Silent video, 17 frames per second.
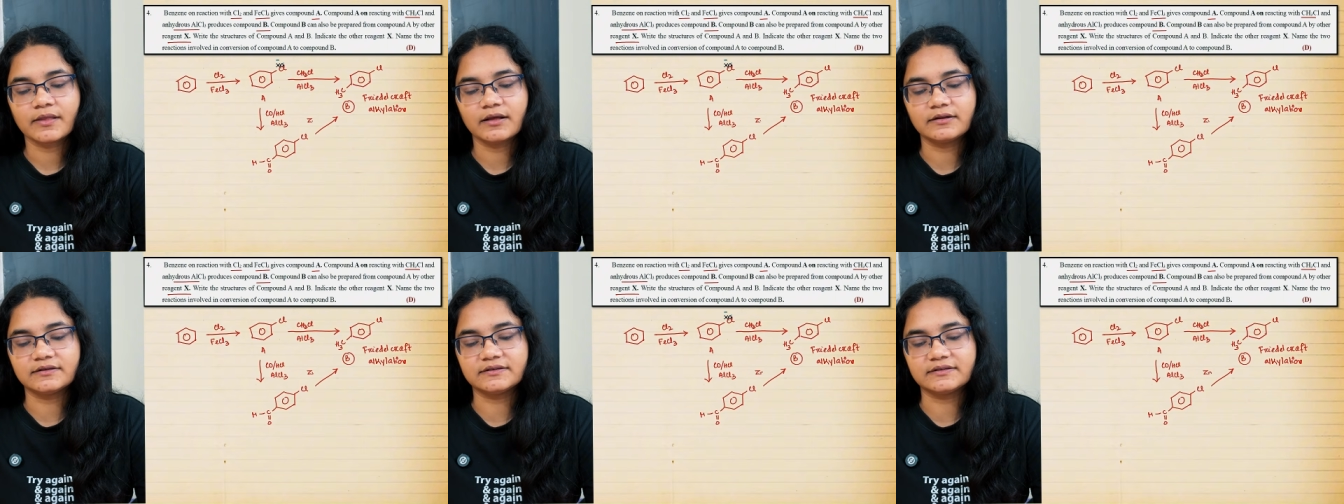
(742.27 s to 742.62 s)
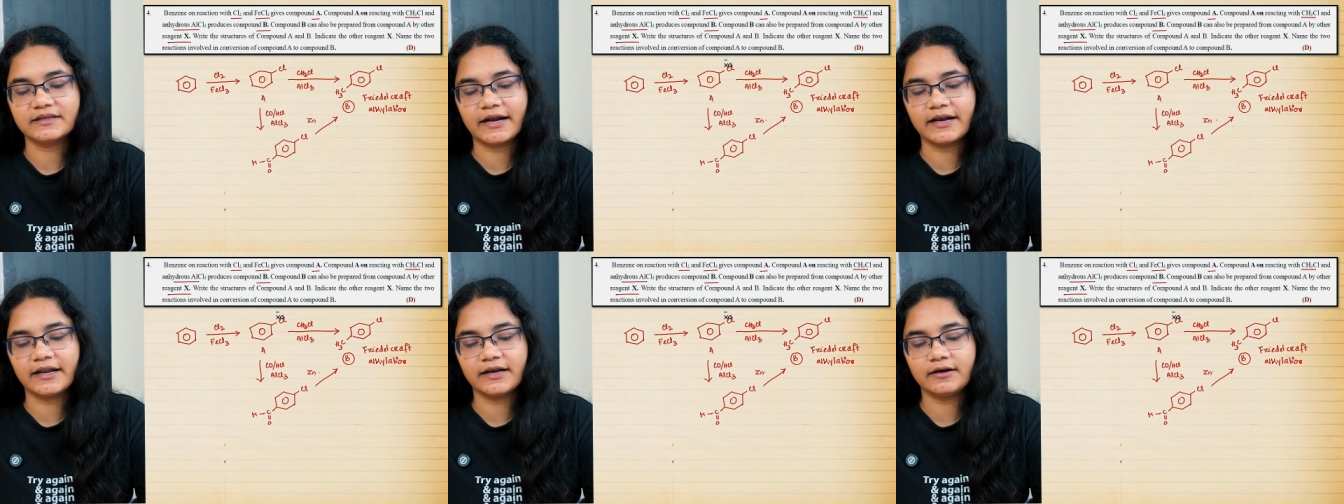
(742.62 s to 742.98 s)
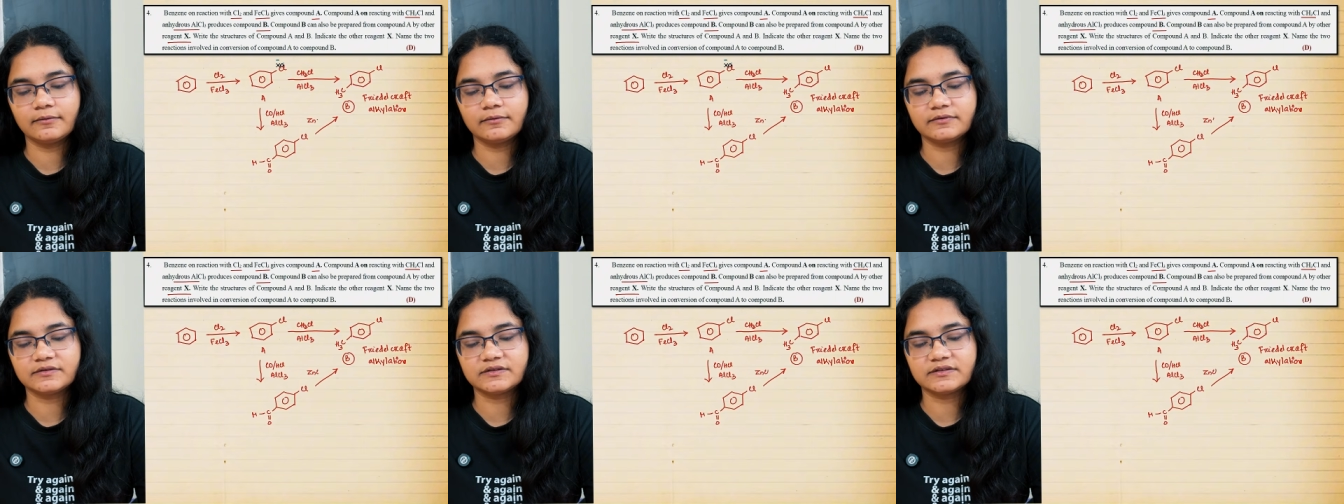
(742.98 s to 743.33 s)

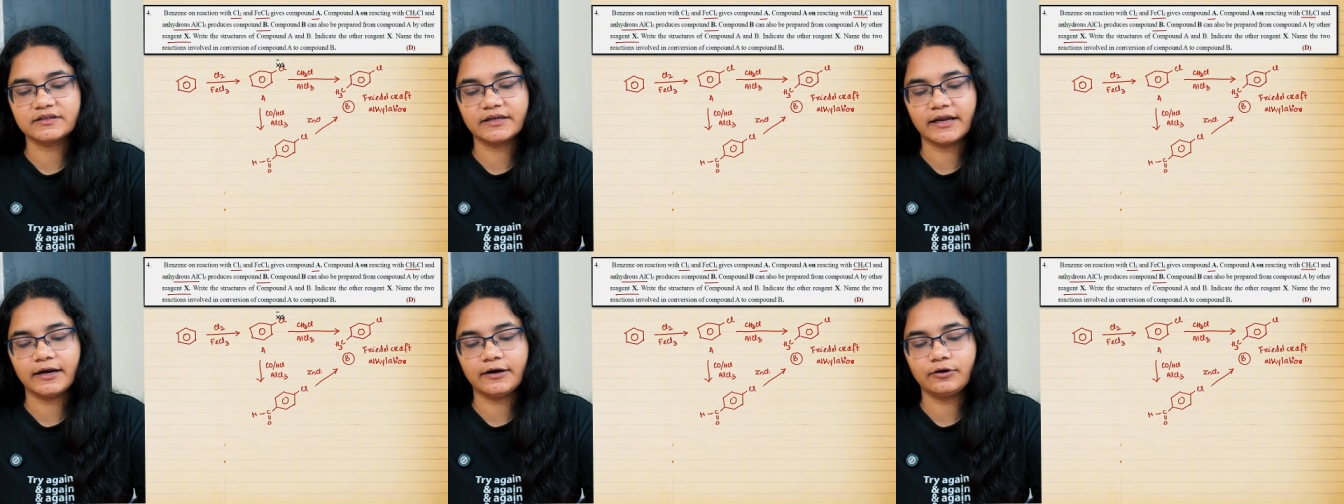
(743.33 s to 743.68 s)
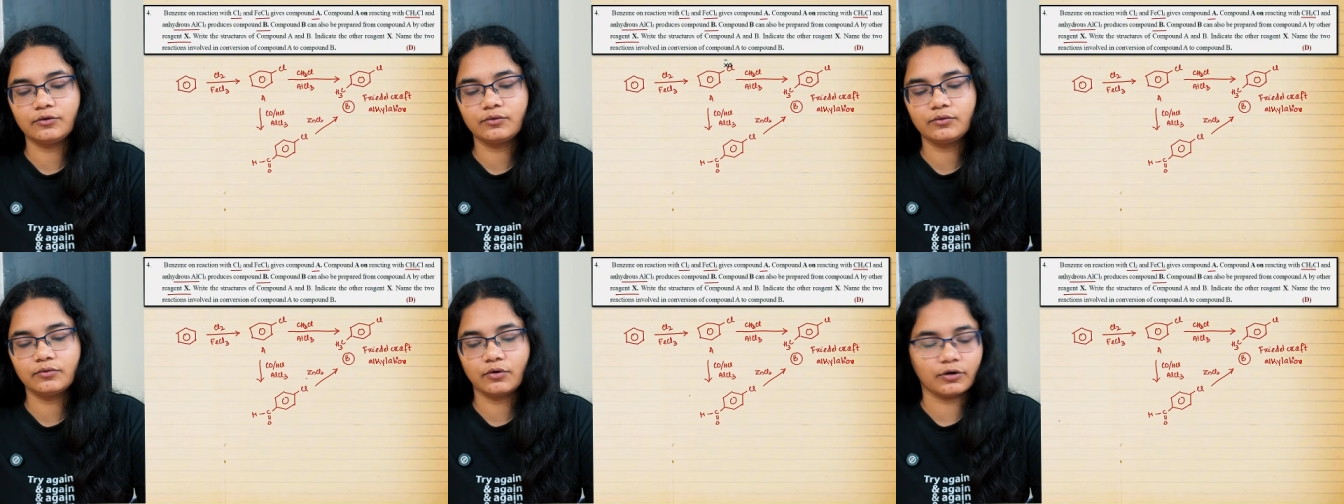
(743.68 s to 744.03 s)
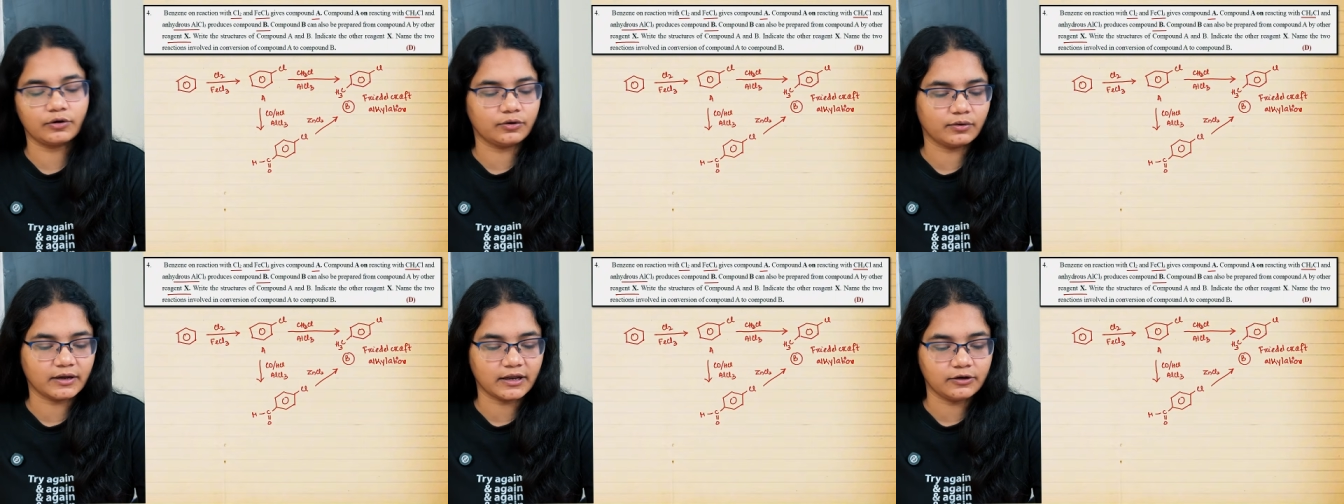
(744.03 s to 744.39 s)
ZnCl2, or
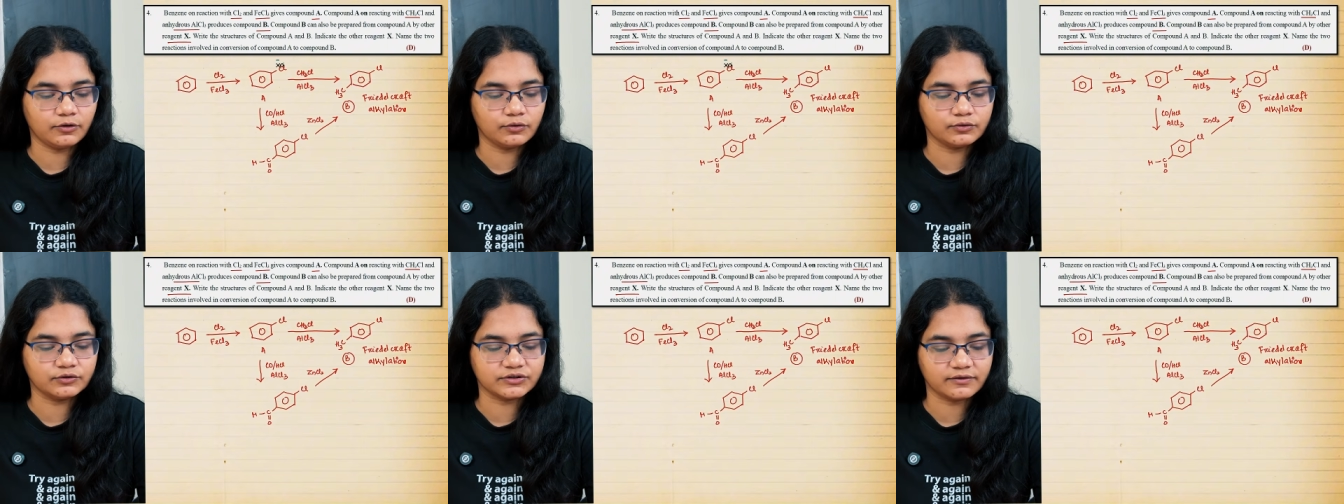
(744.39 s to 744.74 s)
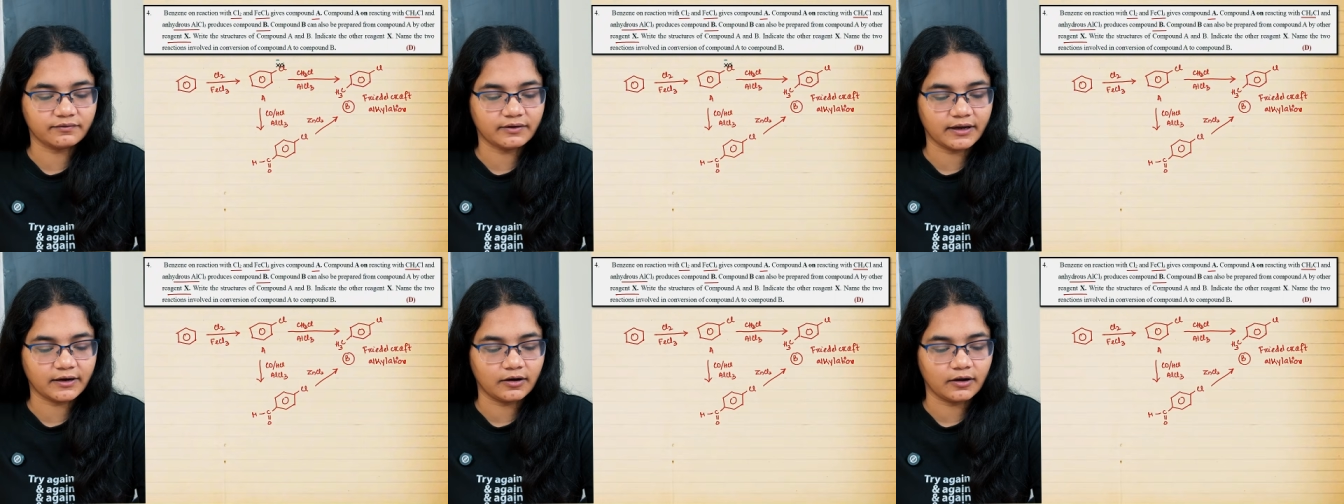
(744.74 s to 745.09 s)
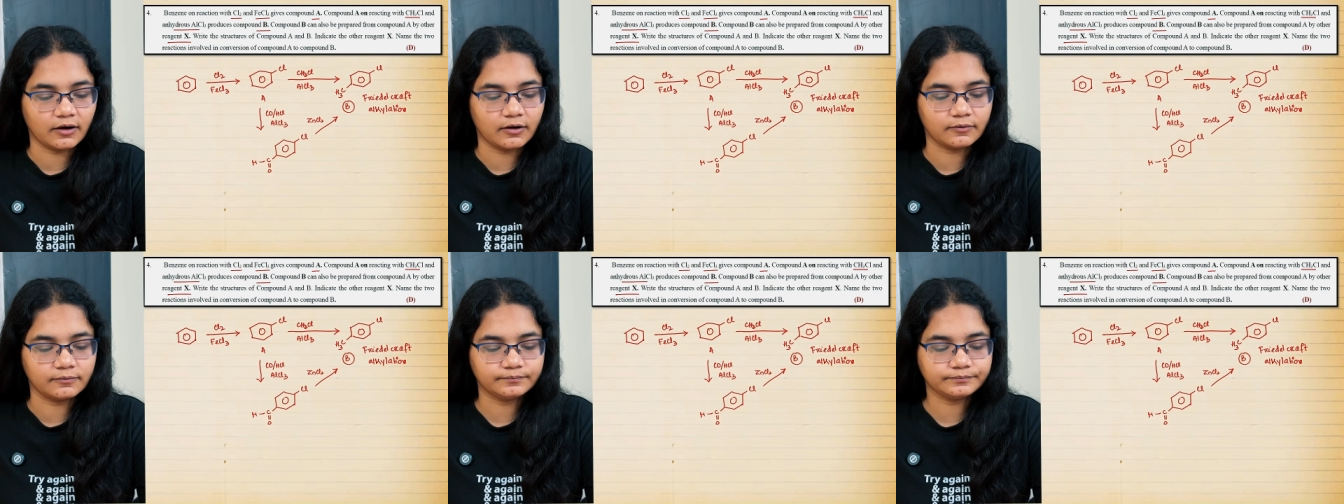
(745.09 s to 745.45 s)
you can use even I'll